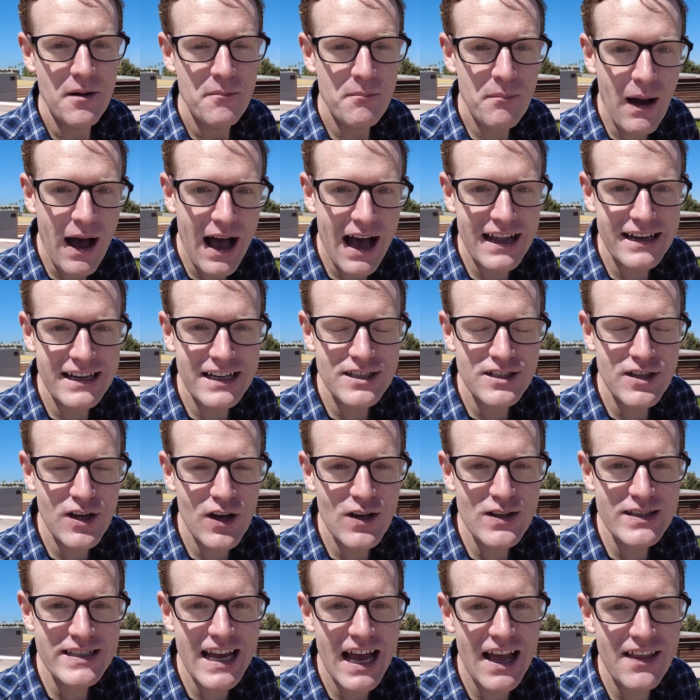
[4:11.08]
But it
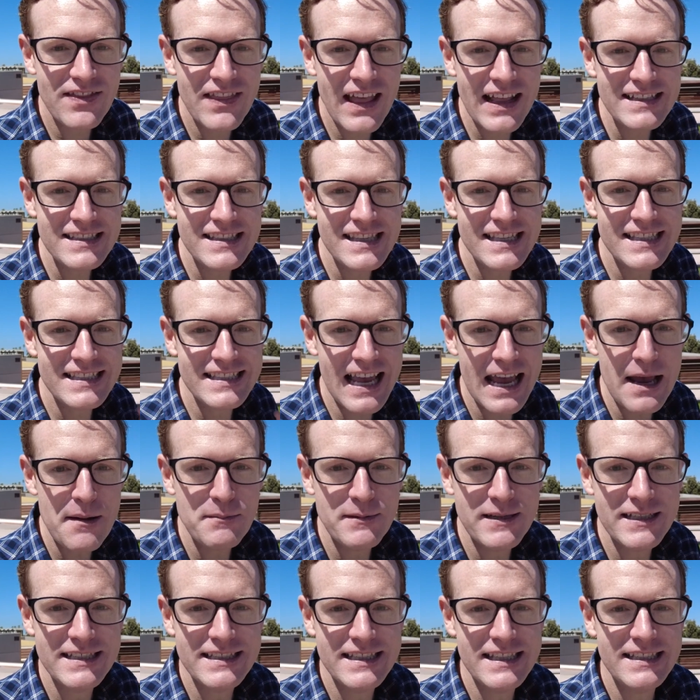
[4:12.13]
turns out that's the same
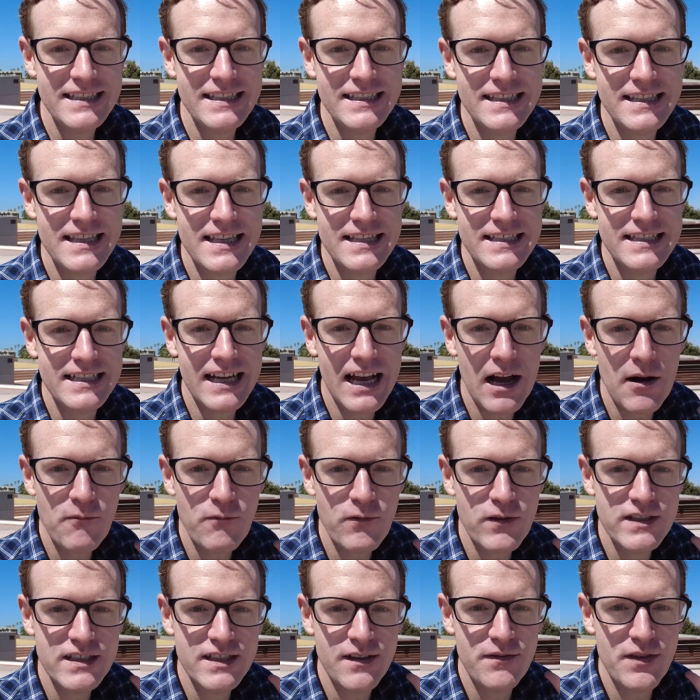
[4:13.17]
distance as the
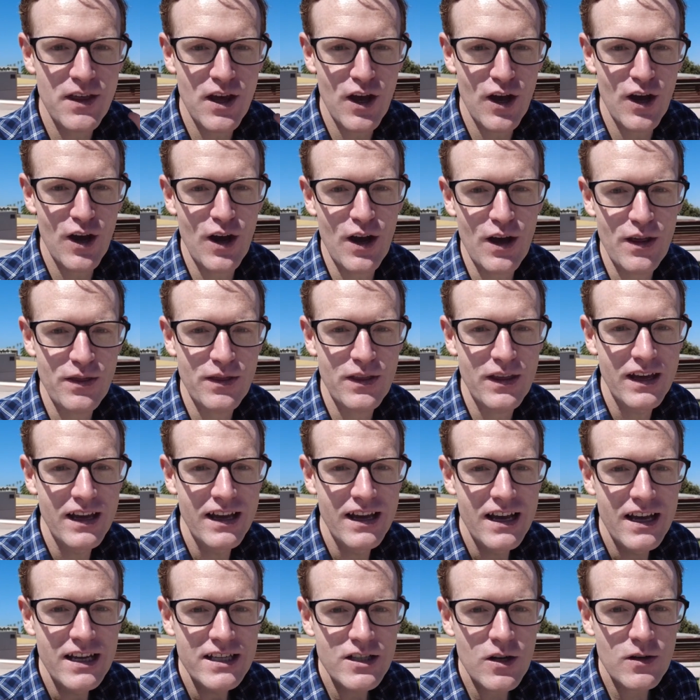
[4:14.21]
circumference of the Earth.
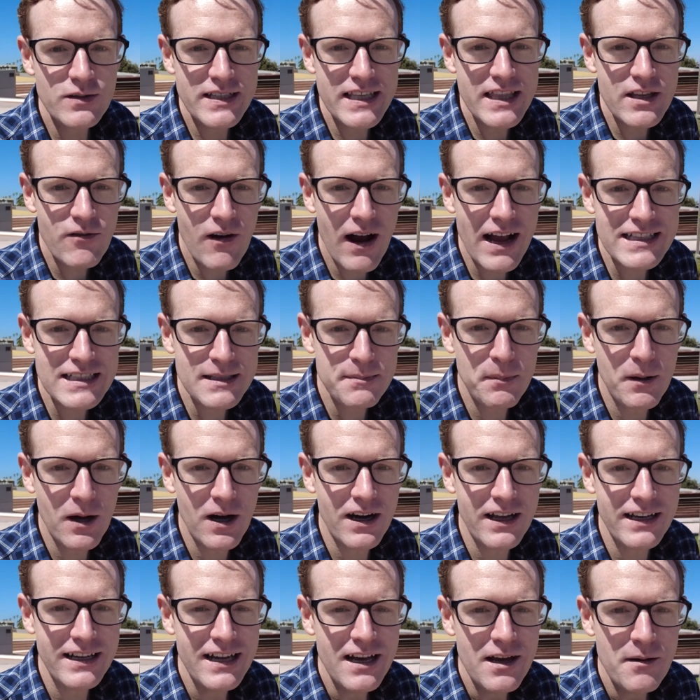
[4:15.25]
So it's in the right
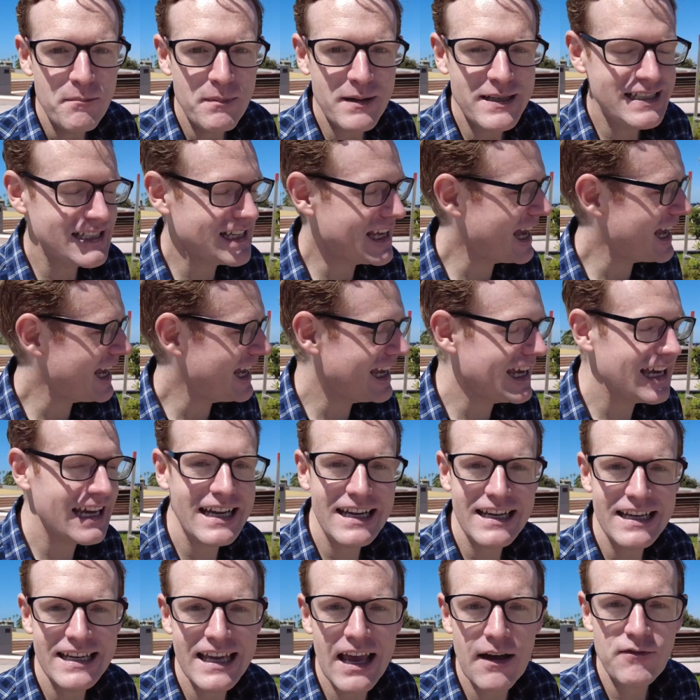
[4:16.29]
spot, but to get here,
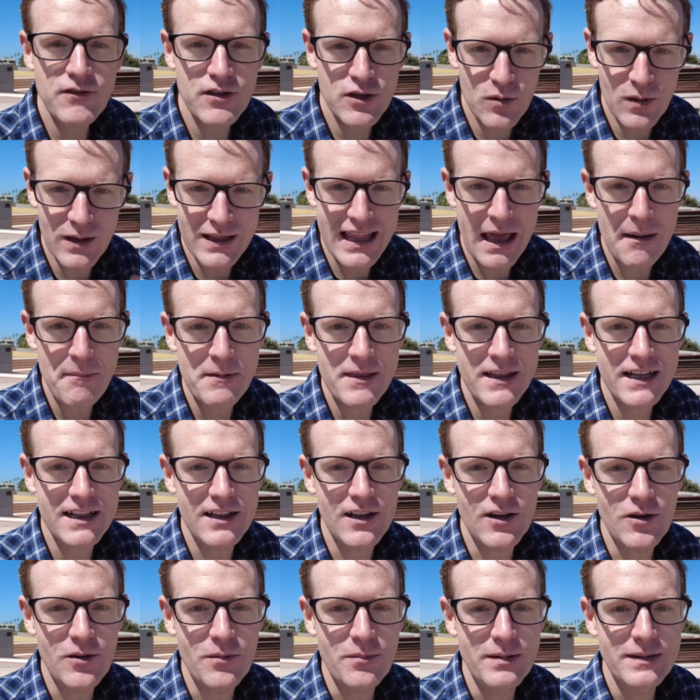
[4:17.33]
you have to do a lap of the
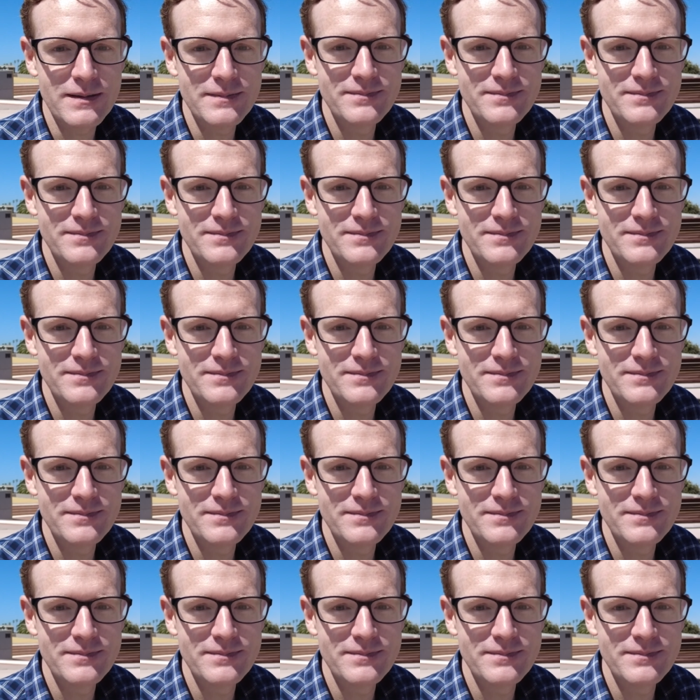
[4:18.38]
globe.